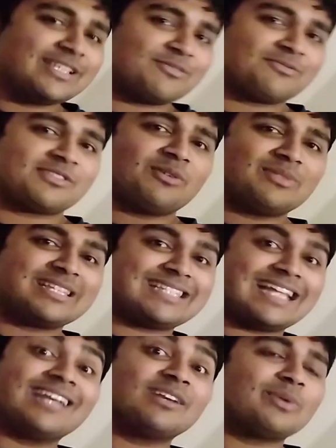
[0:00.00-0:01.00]
as a result, the
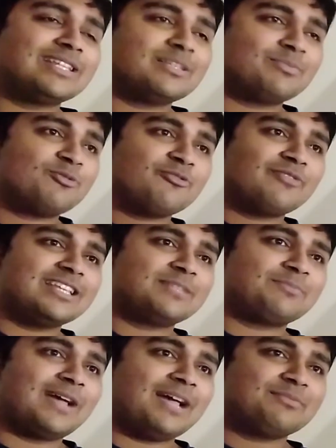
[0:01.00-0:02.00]
standard way to prove it is
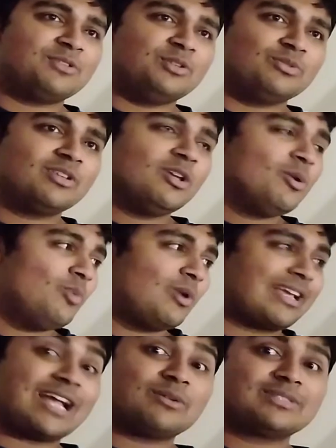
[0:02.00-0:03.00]
perhaps use
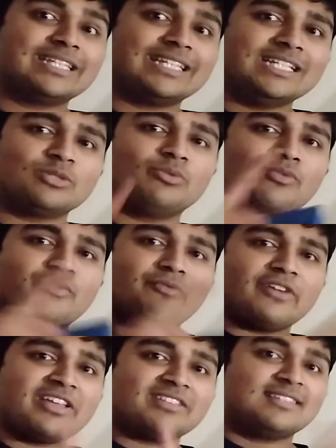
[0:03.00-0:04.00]
what Gauss did and sort of
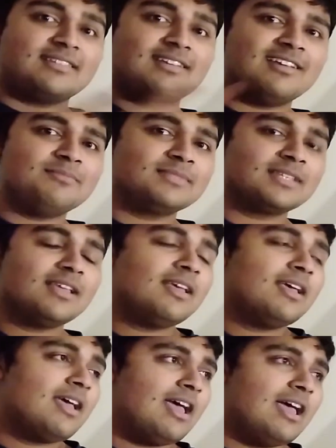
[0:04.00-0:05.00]
reverse the terms.
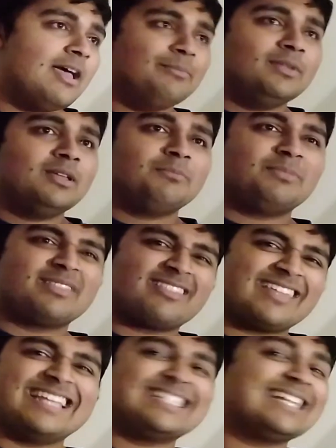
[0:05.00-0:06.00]
Um, but the
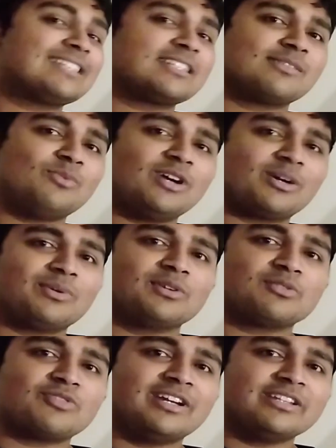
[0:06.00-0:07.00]
thing is, that doesn't work when
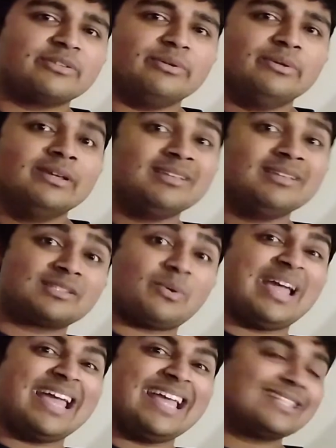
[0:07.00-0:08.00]
you're trying to do
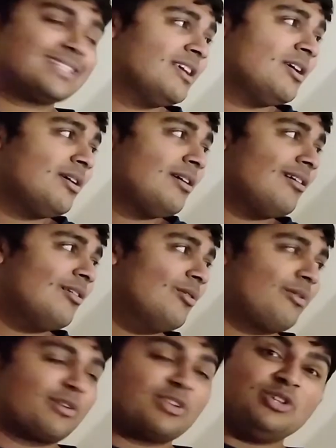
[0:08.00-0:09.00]
squares
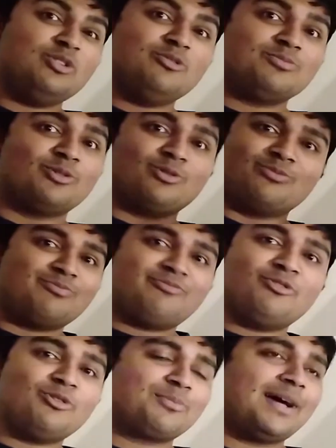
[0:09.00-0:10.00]
or cubes or
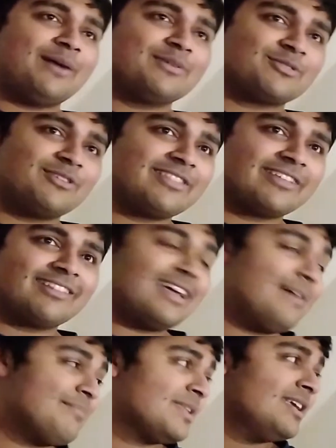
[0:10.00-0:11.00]
fourth powers or anything like
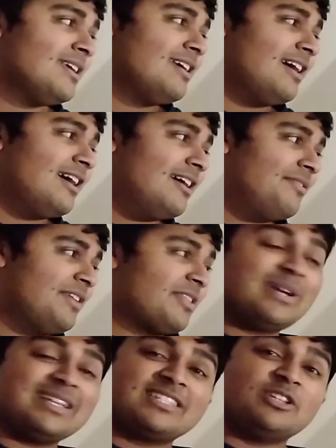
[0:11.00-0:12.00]
that. Uh, the
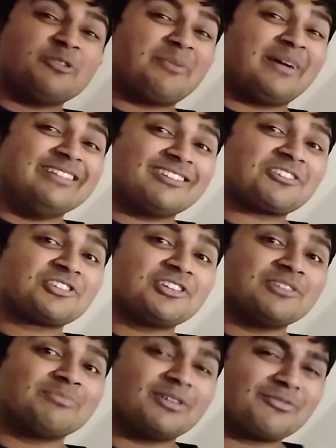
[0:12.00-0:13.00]
other way is to do it by
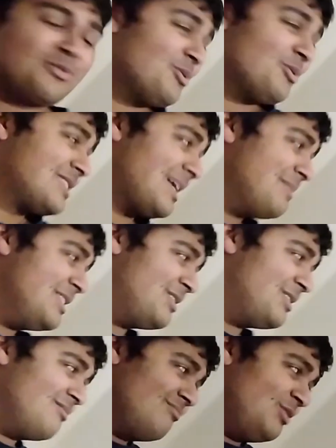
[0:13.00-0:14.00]
induction, but of course that
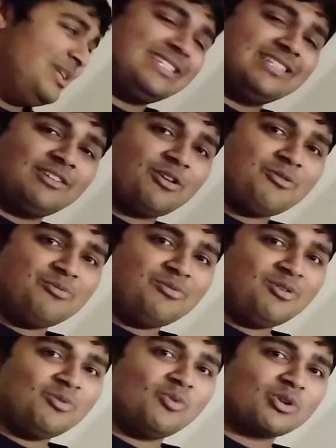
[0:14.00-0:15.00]
means you need to know
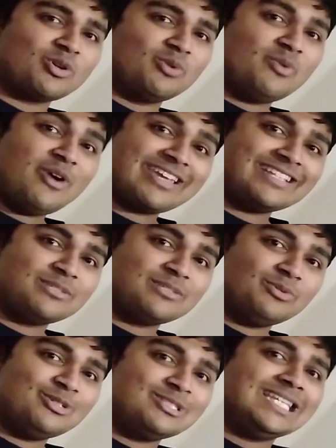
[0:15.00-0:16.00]
what you're working
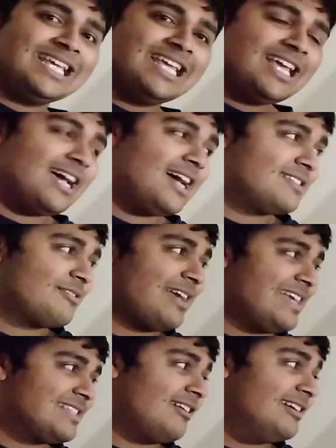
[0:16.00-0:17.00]
towards. Uh, so
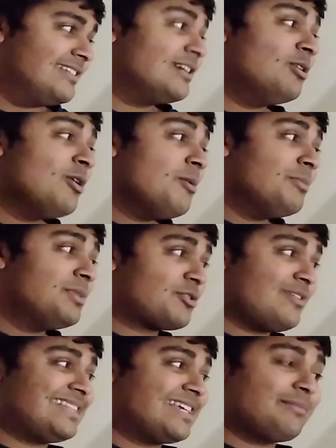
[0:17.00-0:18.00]
that isn't ideal. But the
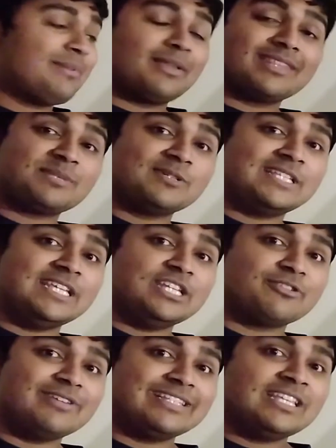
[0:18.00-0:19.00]
great thing about this
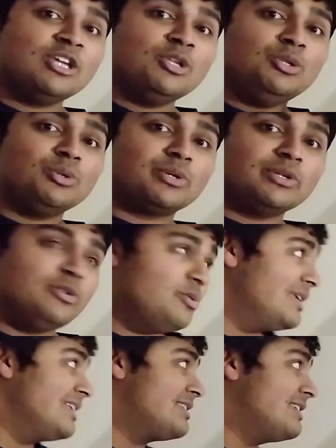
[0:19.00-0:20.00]
procedure is you can
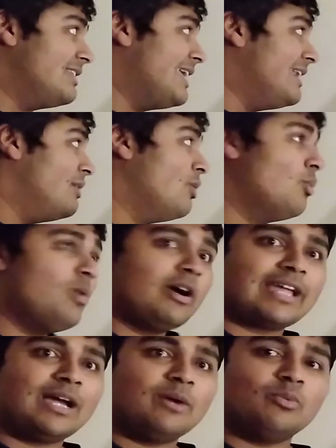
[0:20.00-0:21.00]
use it to then
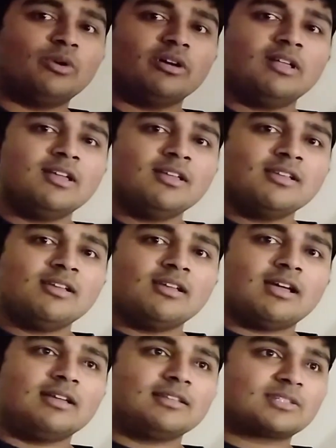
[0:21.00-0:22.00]
work out what
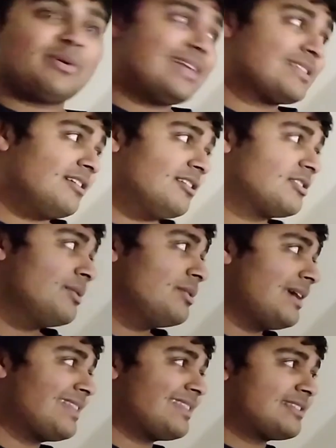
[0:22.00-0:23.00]
uh, squares are. So
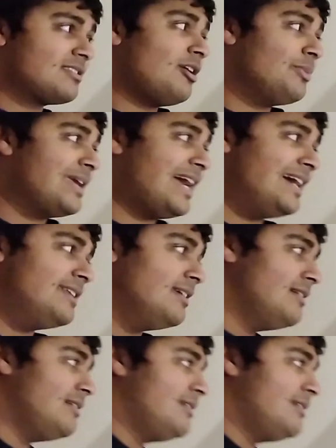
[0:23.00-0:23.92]
at the start we had,